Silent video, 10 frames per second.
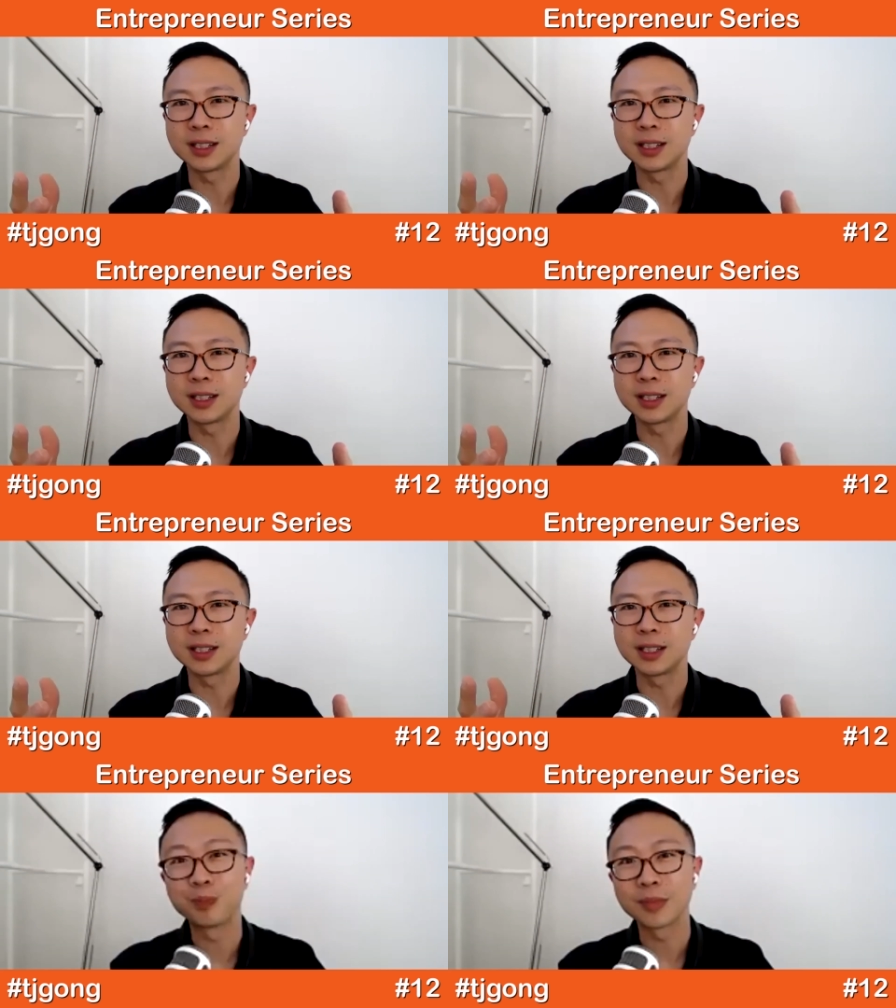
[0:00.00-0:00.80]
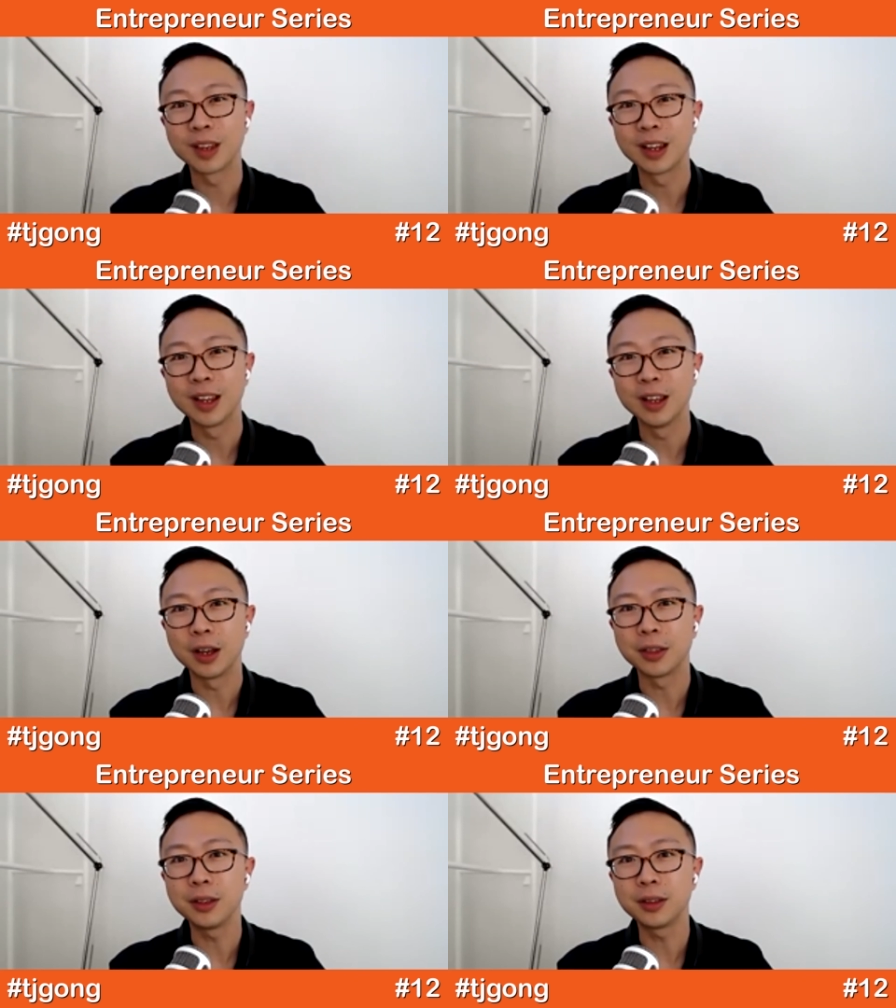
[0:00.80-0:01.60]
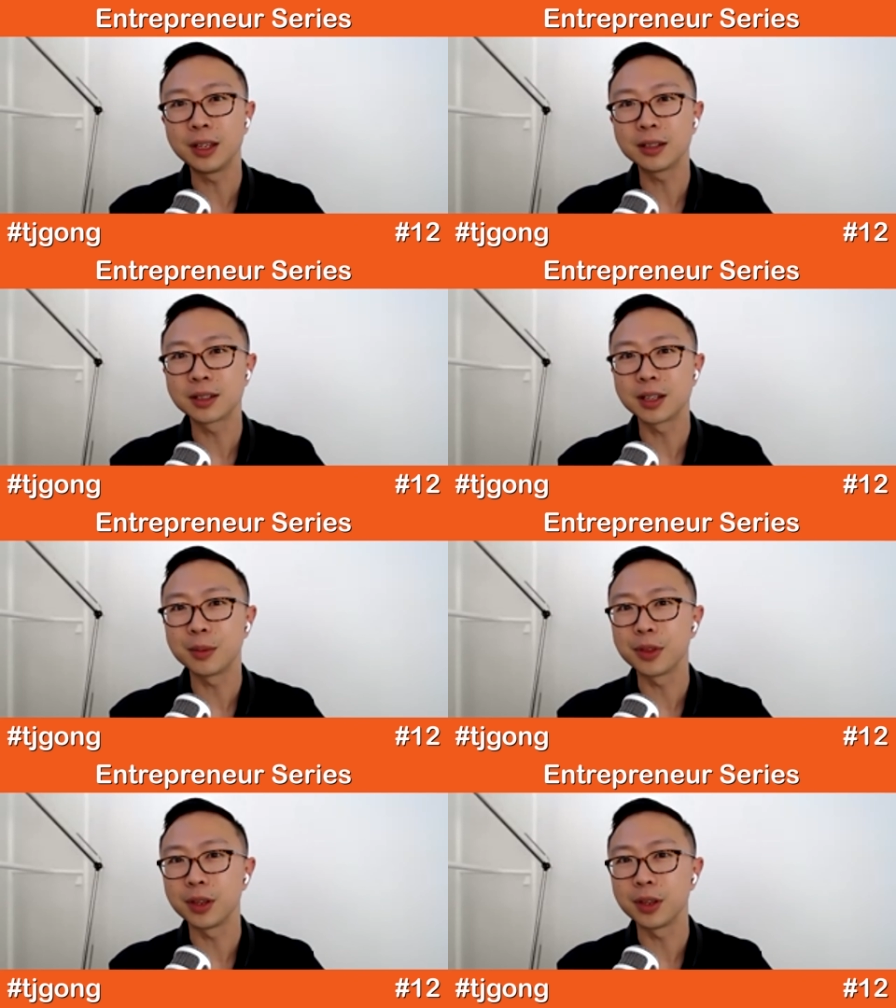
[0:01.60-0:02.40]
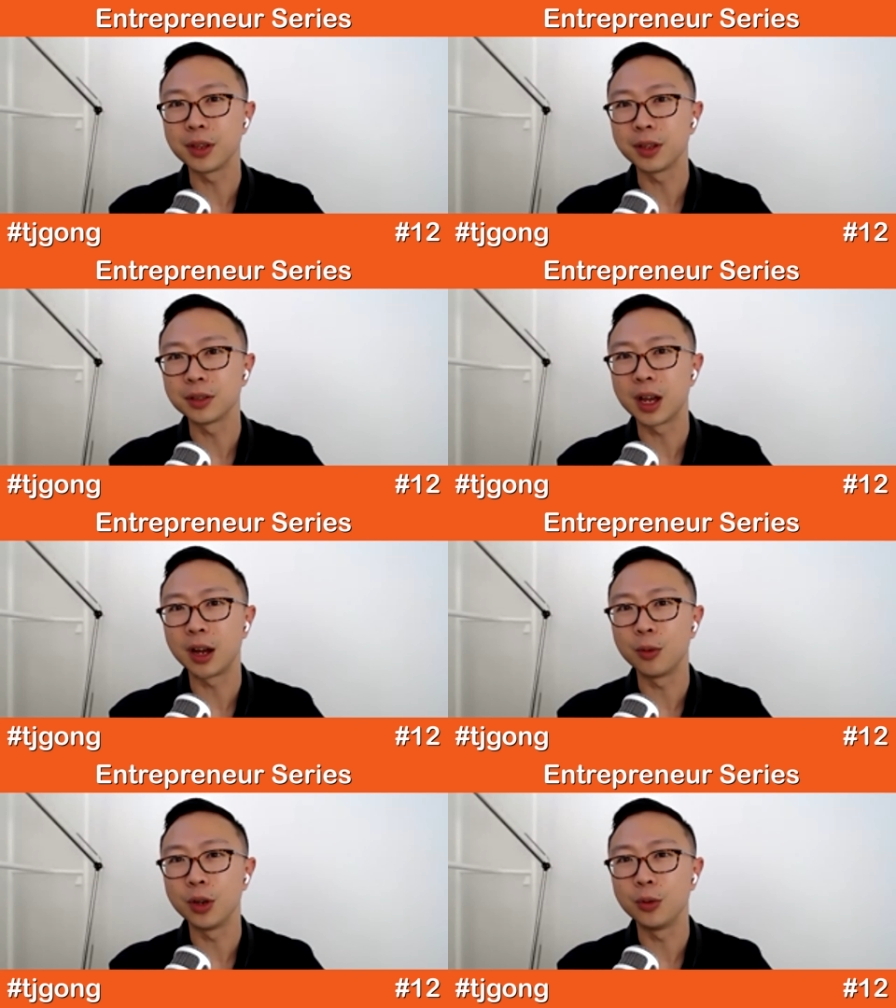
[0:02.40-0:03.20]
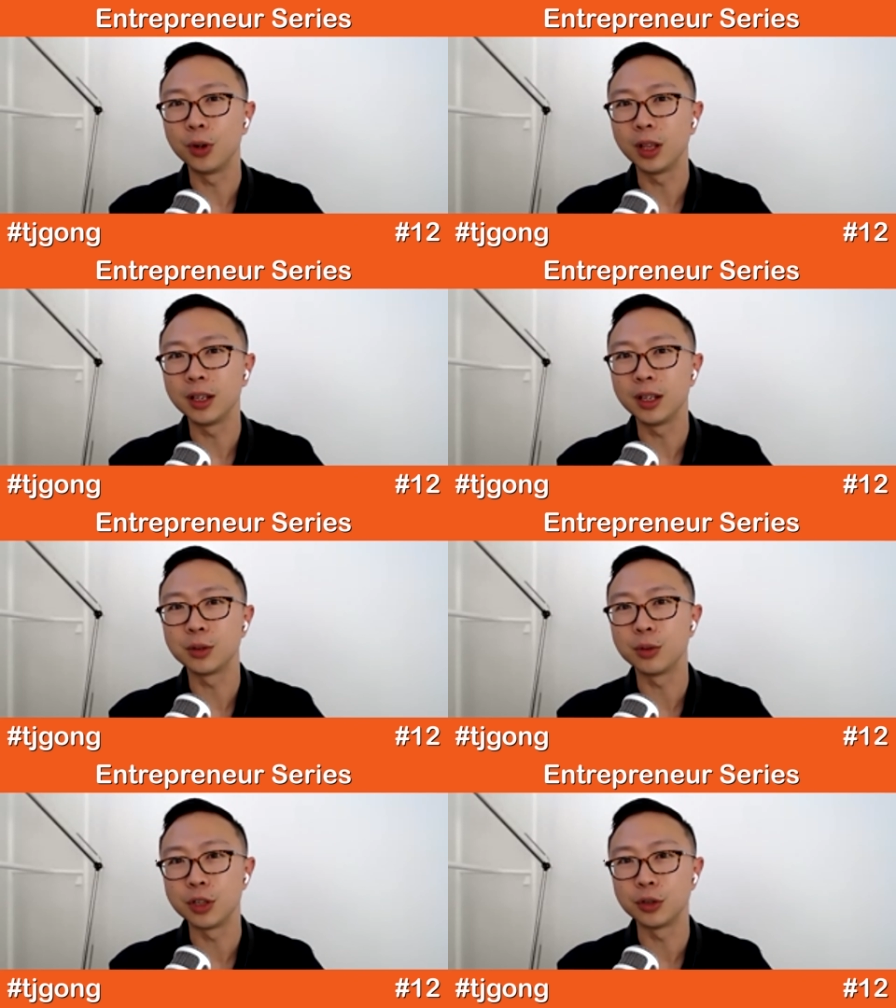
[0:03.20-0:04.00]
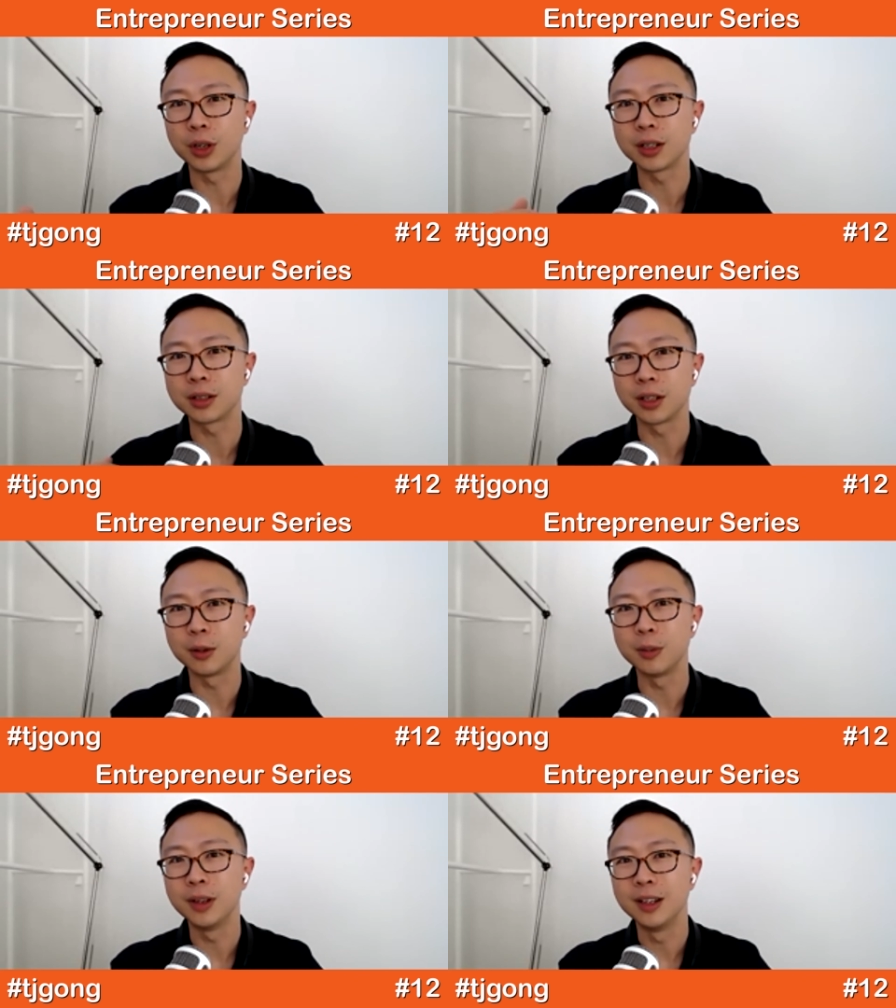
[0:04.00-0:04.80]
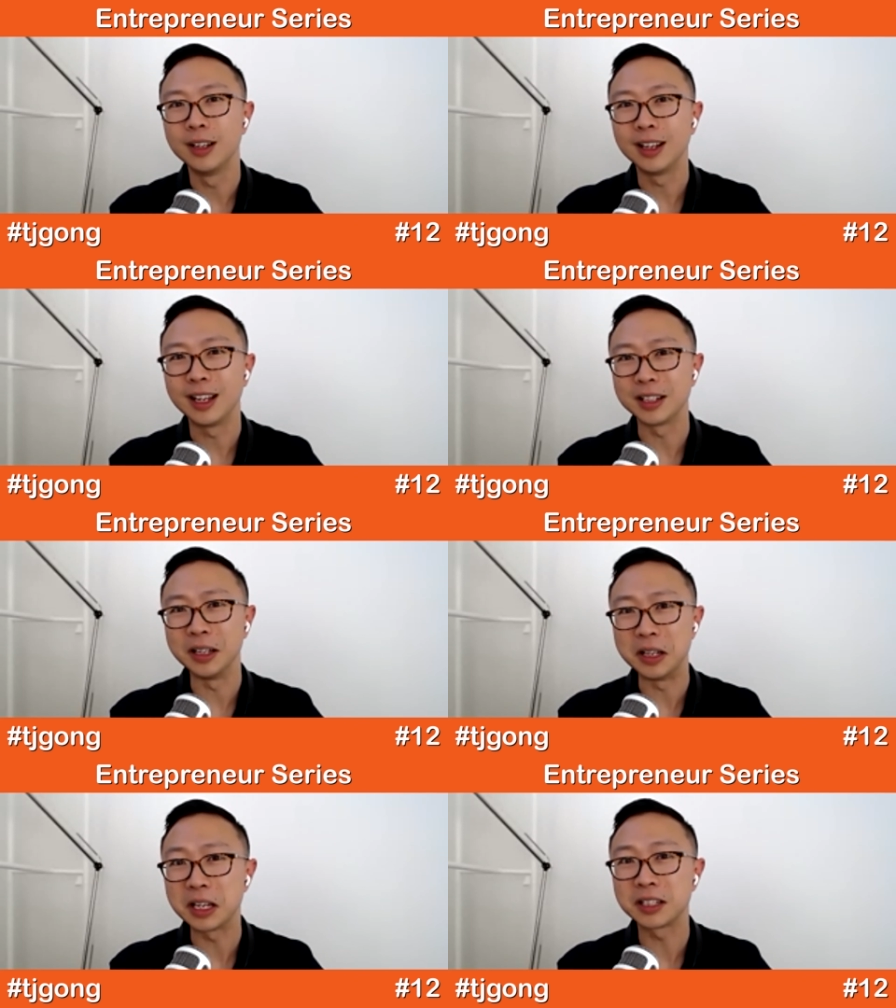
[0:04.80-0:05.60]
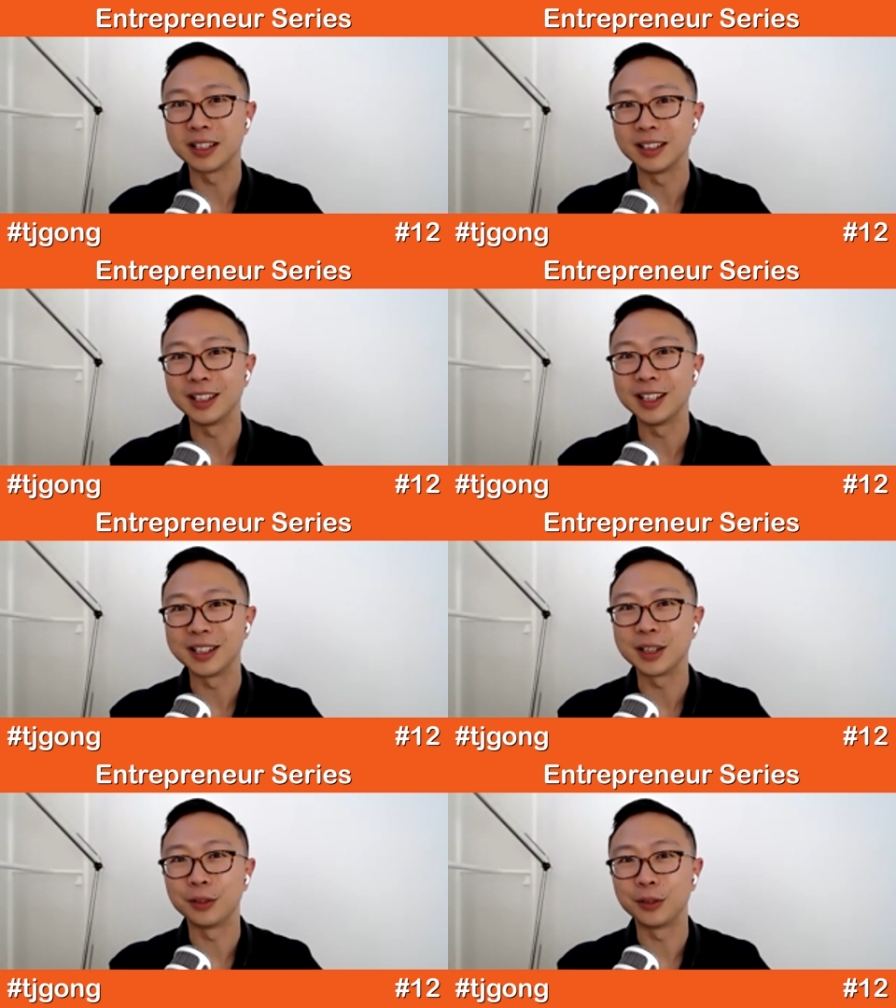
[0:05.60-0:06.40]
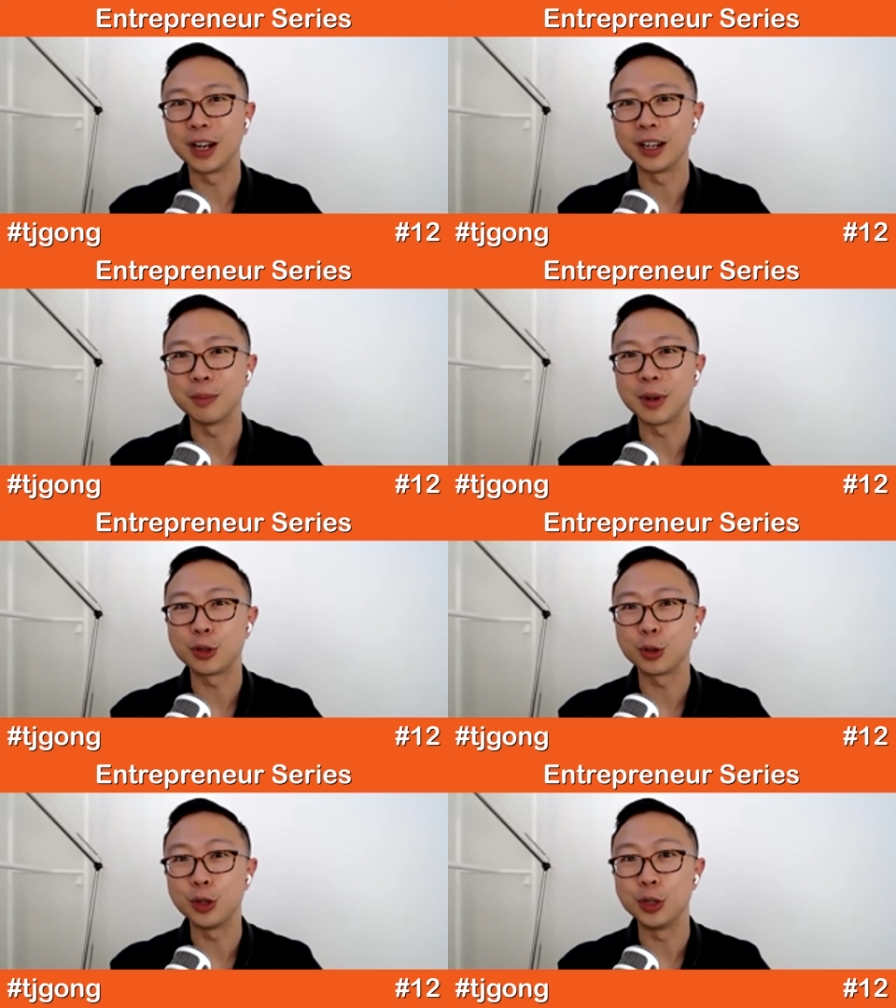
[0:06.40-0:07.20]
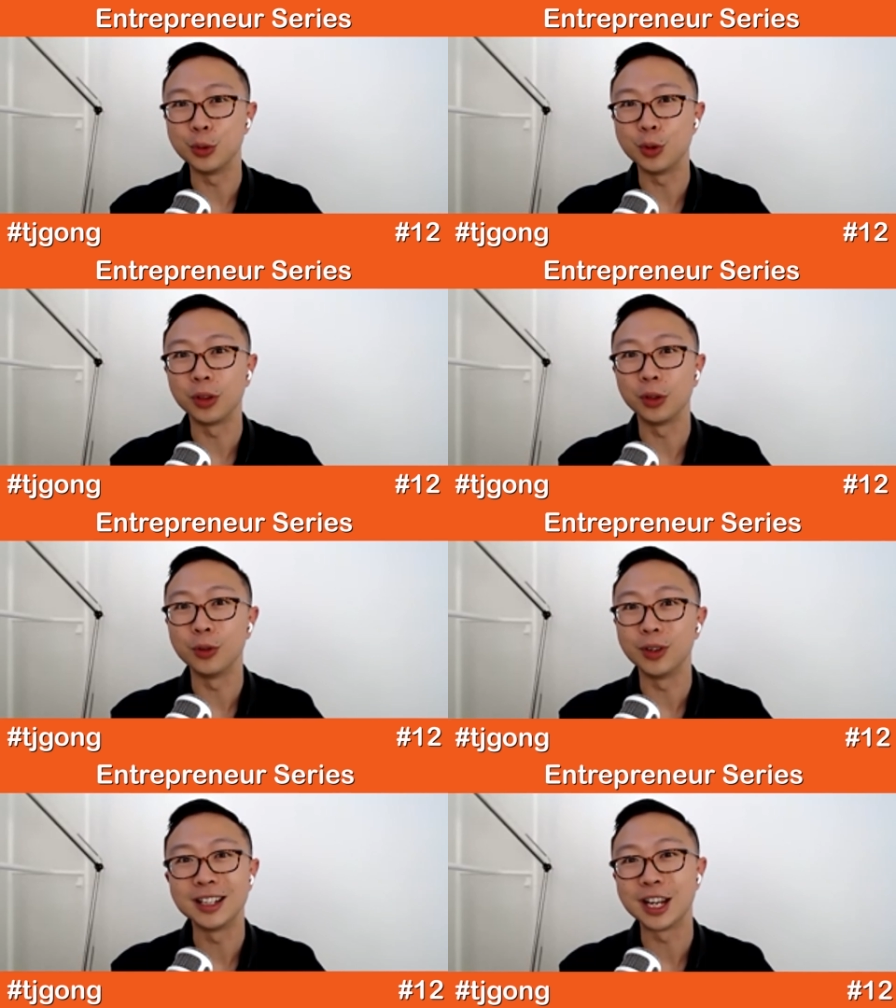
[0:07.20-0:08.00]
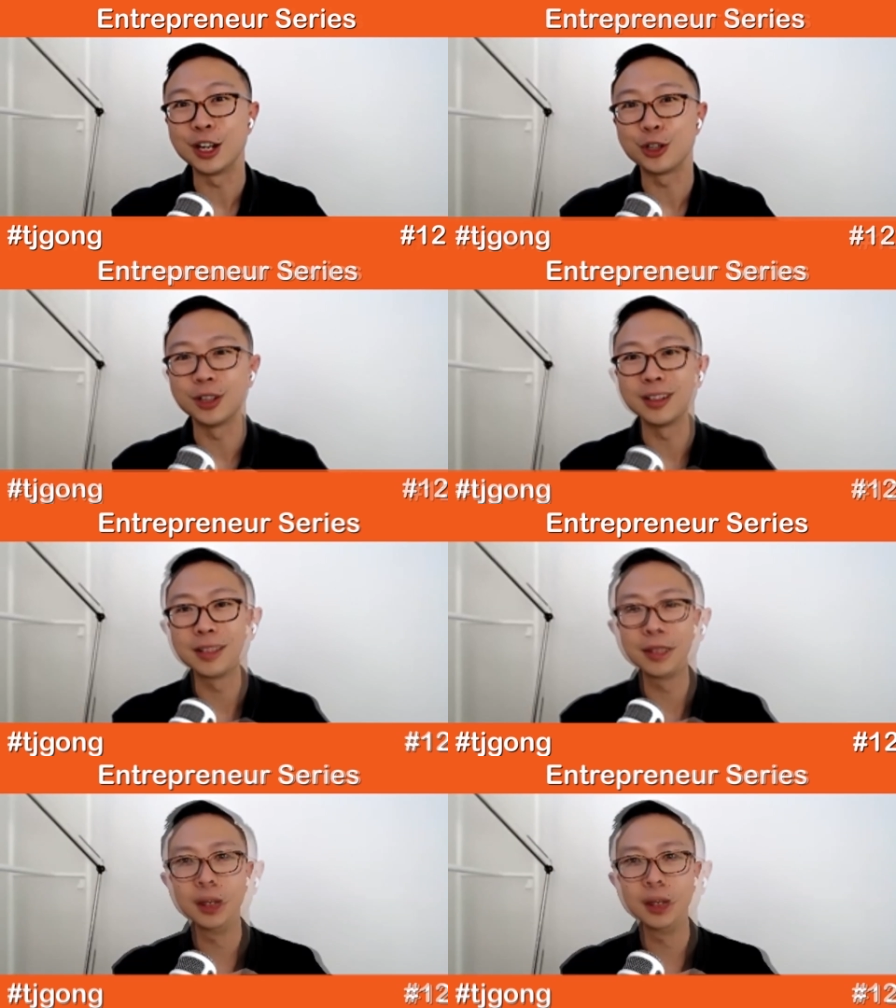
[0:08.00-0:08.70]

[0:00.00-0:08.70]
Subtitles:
one. I think these are some things that we really need to address as a lesson in itself, right? Make sure you do it with good intentions.